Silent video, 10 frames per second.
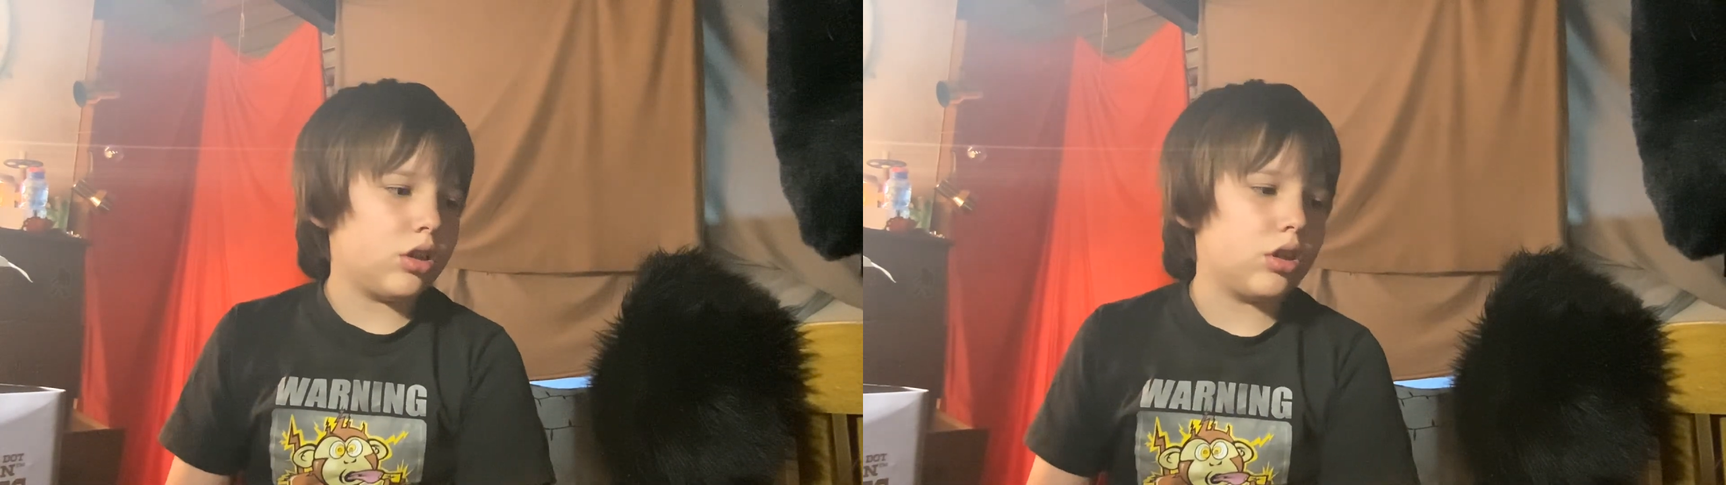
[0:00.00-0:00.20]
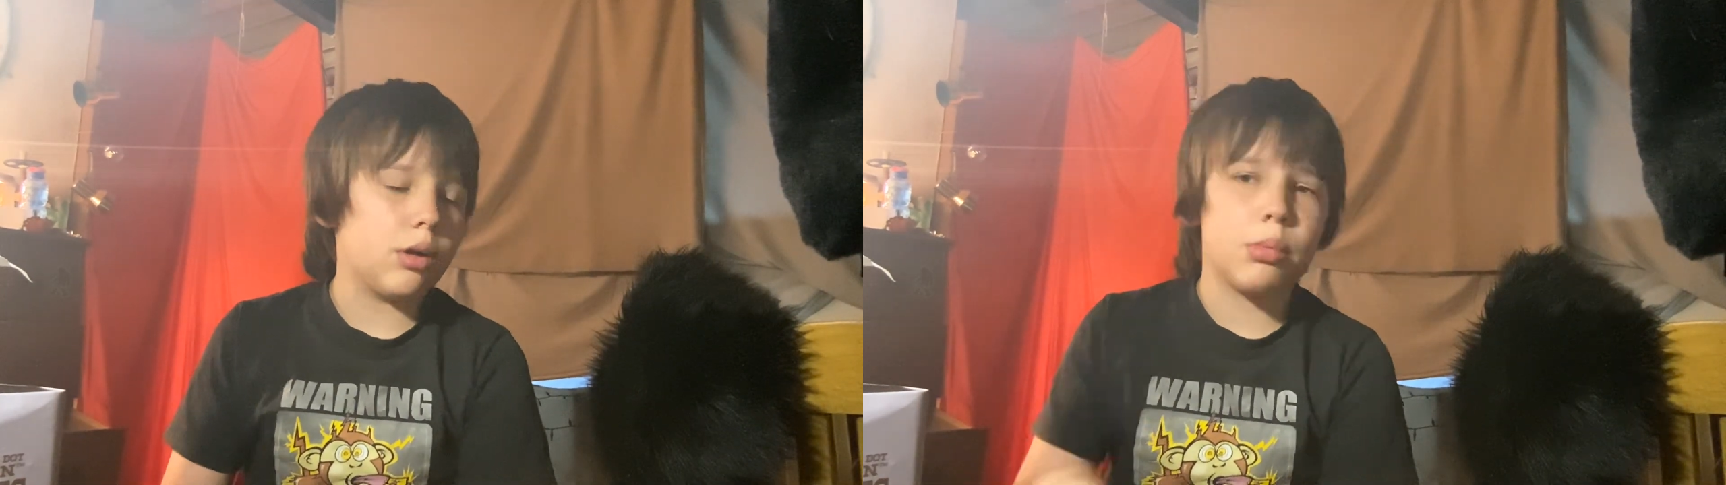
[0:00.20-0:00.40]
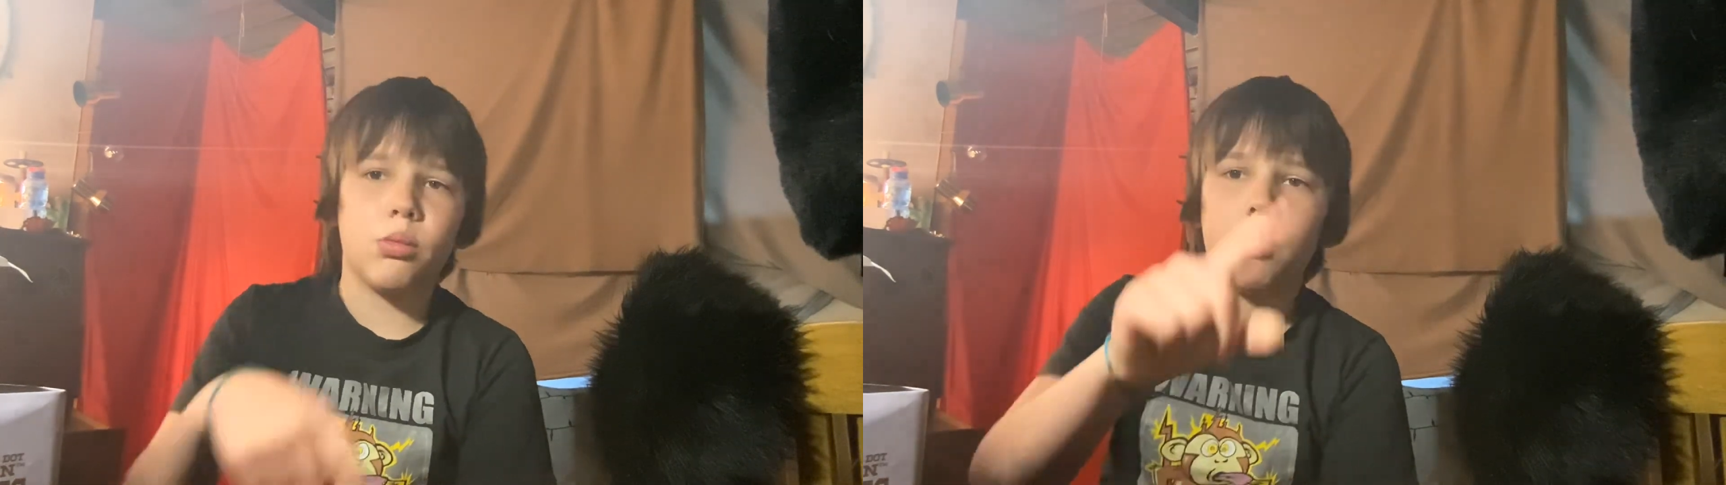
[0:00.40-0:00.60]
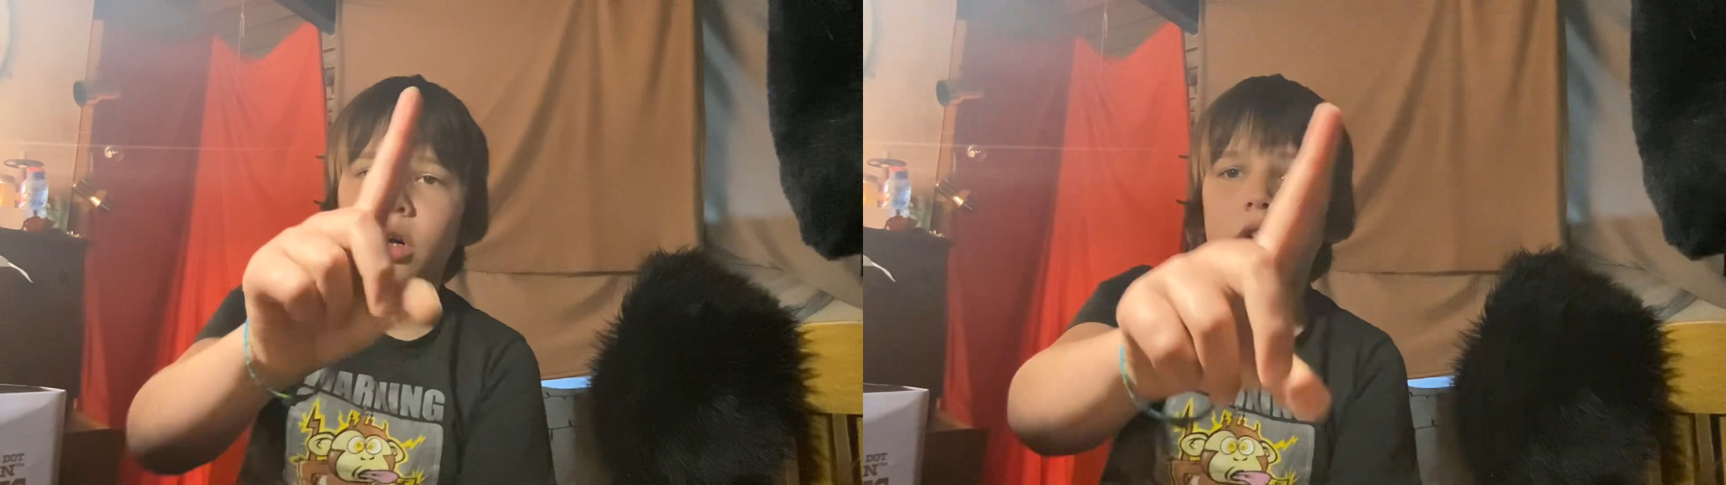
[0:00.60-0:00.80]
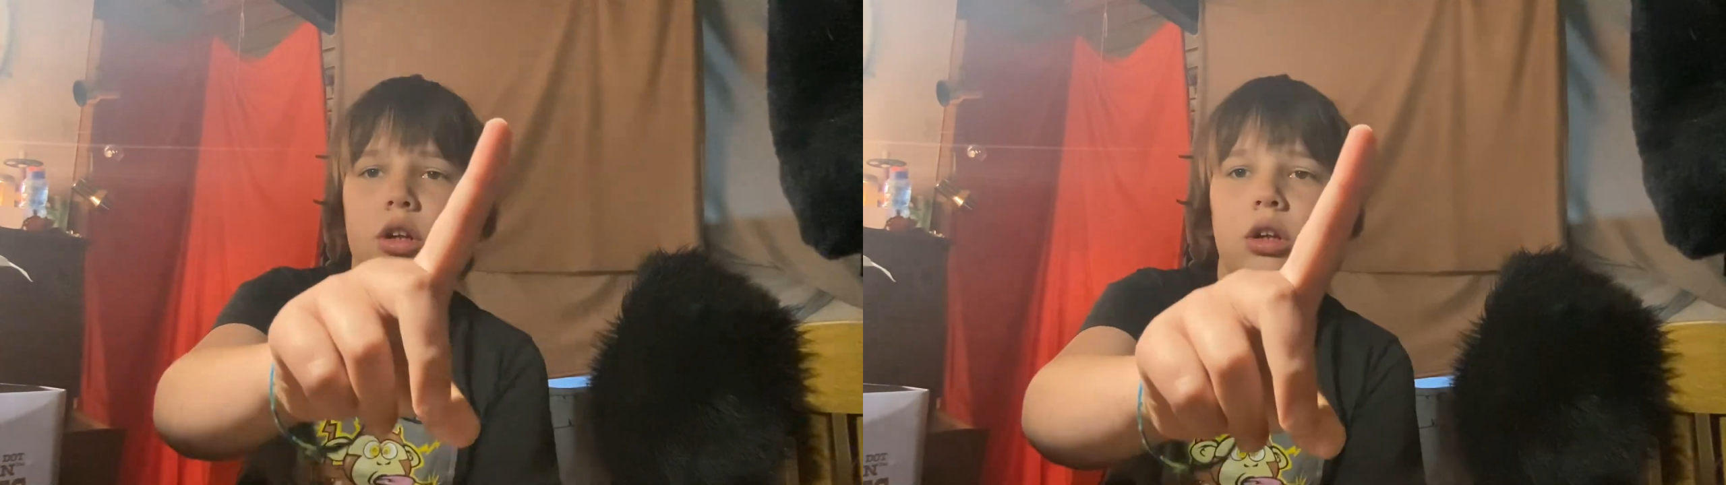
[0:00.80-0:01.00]
number
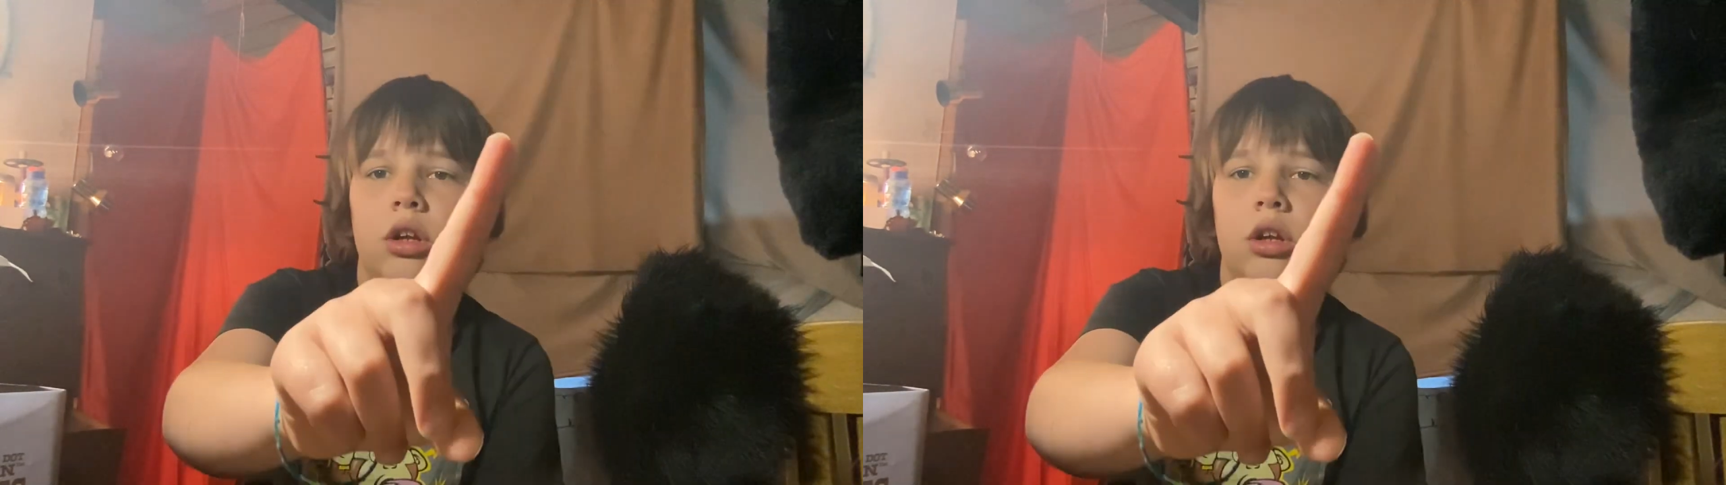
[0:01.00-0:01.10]
one,